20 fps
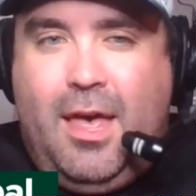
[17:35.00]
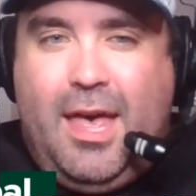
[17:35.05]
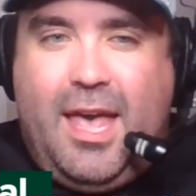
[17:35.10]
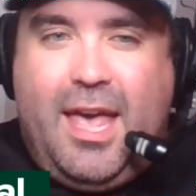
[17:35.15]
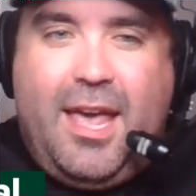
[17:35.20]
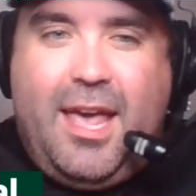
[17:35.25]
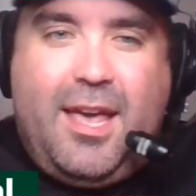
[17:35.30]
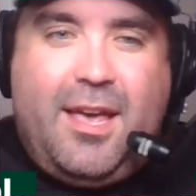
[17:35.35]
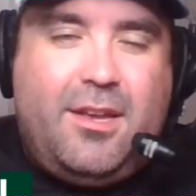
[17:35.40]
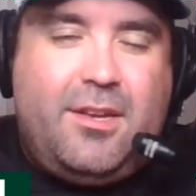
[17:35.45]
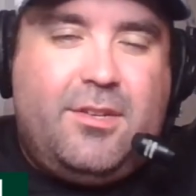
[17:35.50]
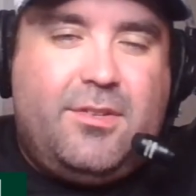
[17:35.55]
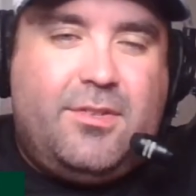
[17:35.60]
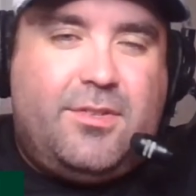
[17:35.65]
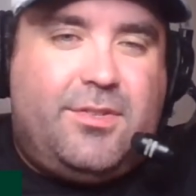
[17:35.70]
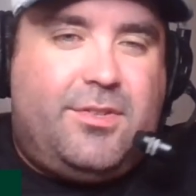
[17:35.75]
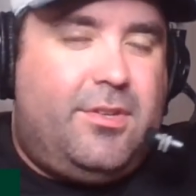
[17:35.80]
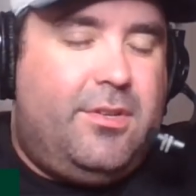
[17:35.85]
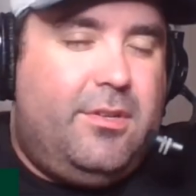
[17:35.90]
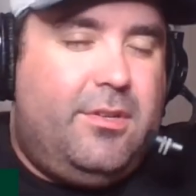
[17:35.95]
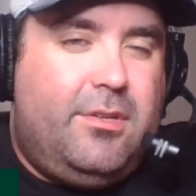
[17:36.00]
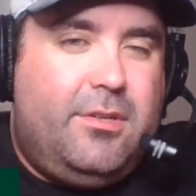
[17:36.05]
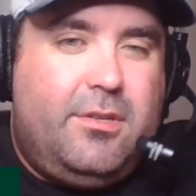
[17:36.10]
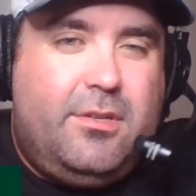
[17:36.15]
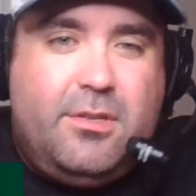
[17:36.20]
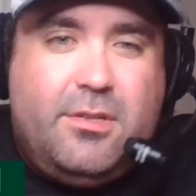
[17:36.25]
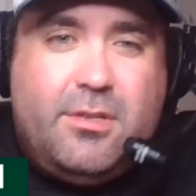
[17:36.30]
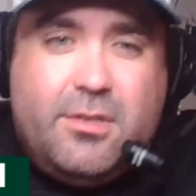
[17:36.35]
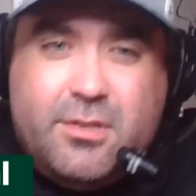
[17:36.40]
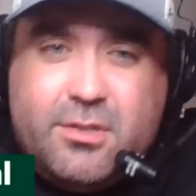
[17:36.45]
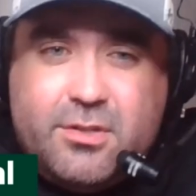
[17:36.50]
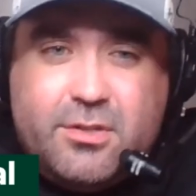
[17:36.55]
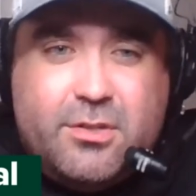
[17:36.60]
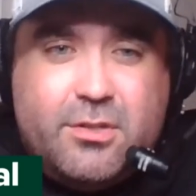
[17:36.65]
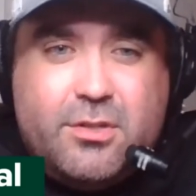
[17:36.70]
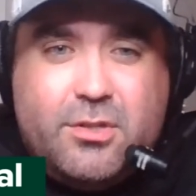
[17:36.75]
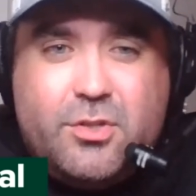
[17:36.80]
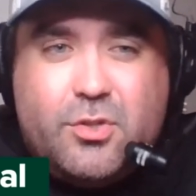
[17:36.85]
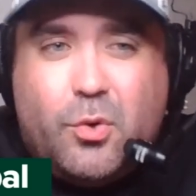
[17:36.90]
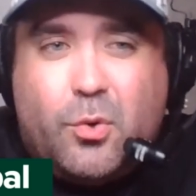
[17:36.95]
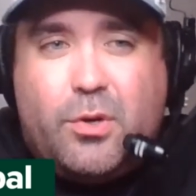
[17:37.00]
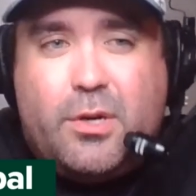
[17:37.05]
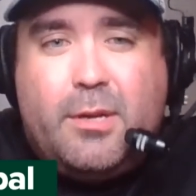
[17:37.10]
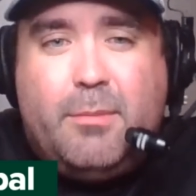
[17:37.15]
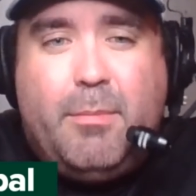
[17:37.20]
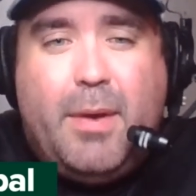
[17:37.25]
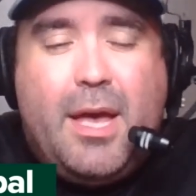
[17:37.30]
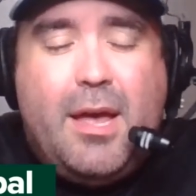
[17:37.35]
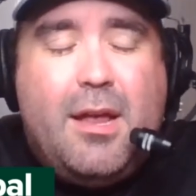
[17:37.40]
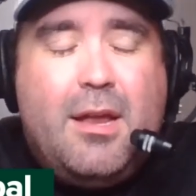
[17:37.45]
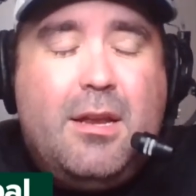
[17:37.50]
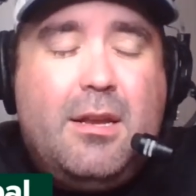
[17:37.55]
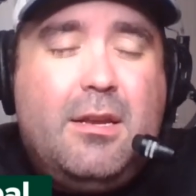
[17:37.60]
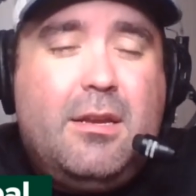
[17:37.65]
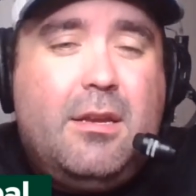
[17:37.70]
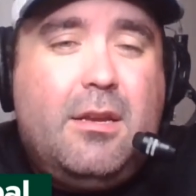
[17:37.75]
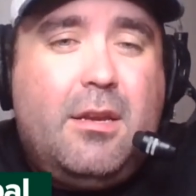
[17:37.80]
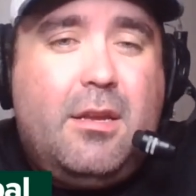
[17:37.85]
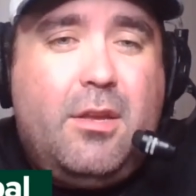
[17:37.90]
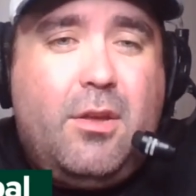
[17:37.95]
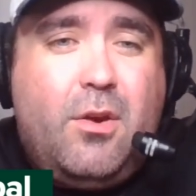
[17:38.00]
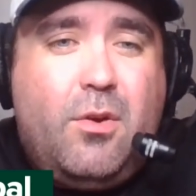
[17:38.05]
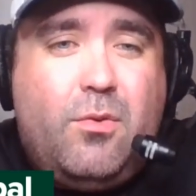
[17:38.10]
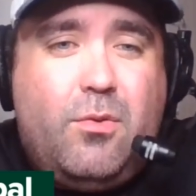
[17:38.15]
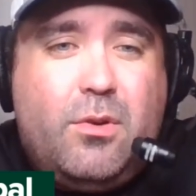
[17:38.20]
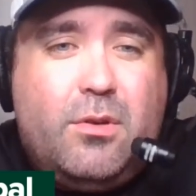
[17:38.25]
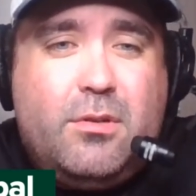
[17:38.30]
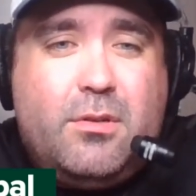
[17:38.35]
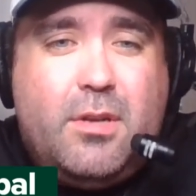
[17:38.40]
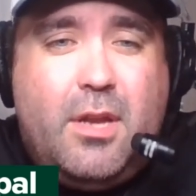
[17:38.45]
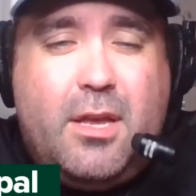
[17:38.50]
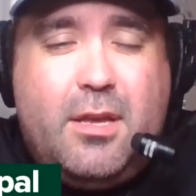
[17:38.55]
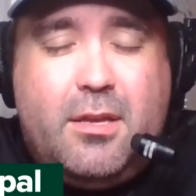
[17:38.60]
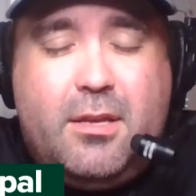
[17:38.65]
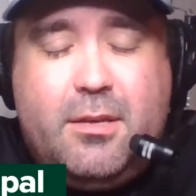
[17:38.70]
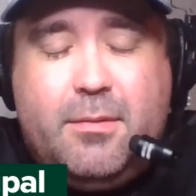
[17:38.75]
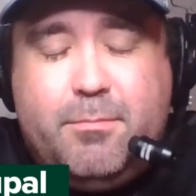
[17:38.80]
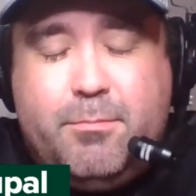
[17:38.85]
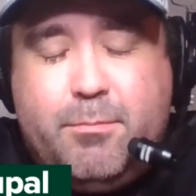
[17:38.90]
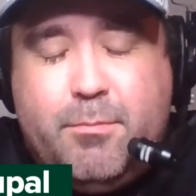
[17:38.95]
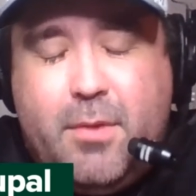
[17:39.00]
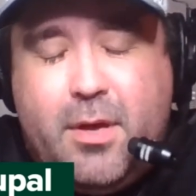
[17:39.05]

And Jordie Benn, you know, a,